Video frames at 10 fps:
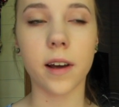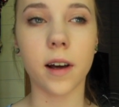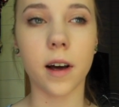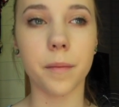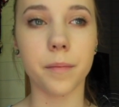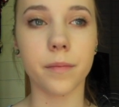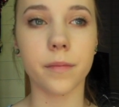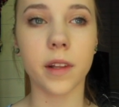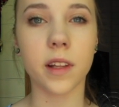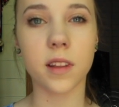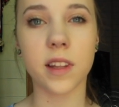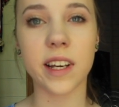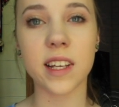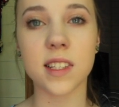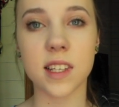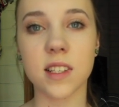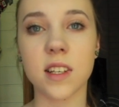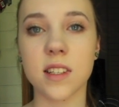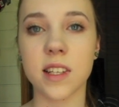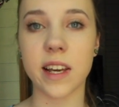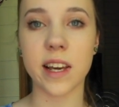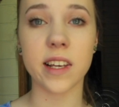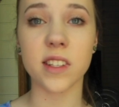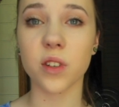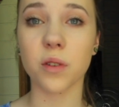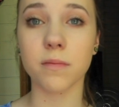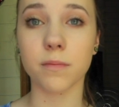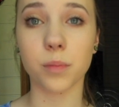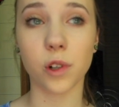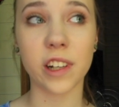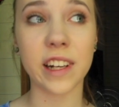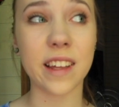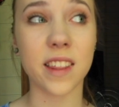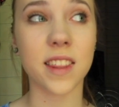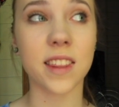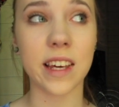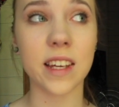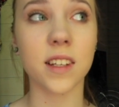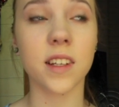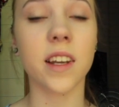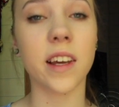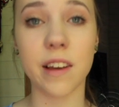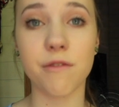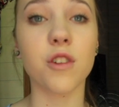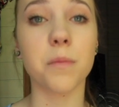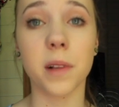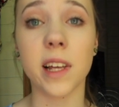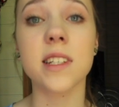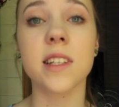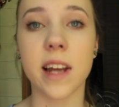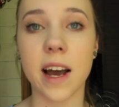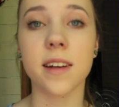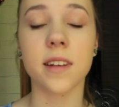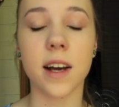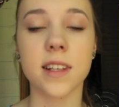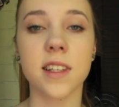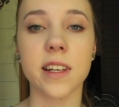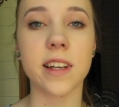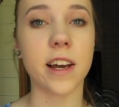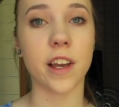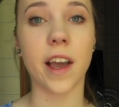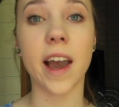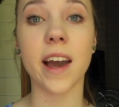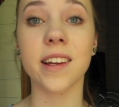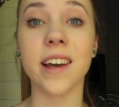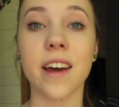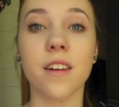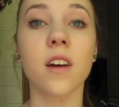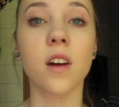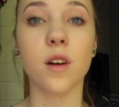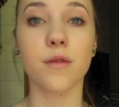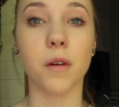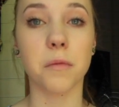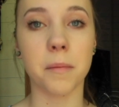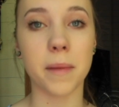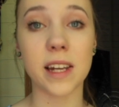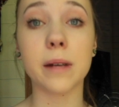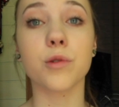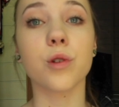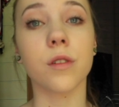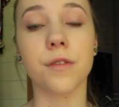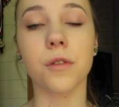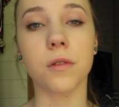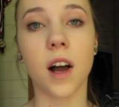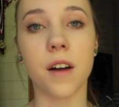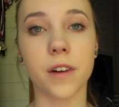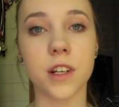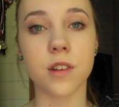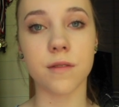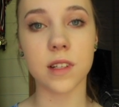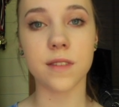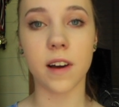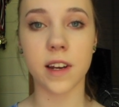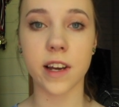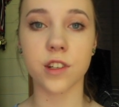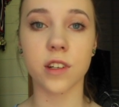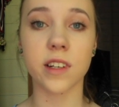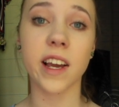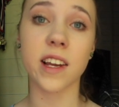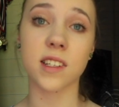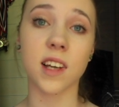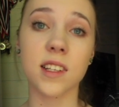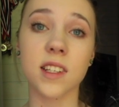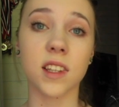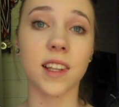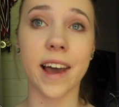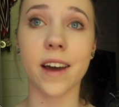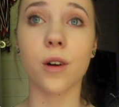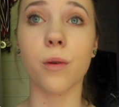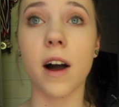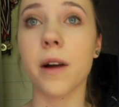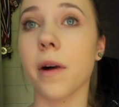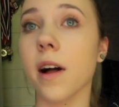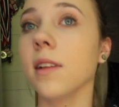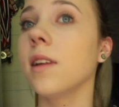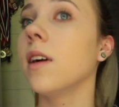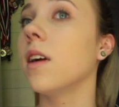The consistency is pretty thin if you blend it out nicely. Now you can get from a medium to a full coverage of this foundation. It does layer quite well.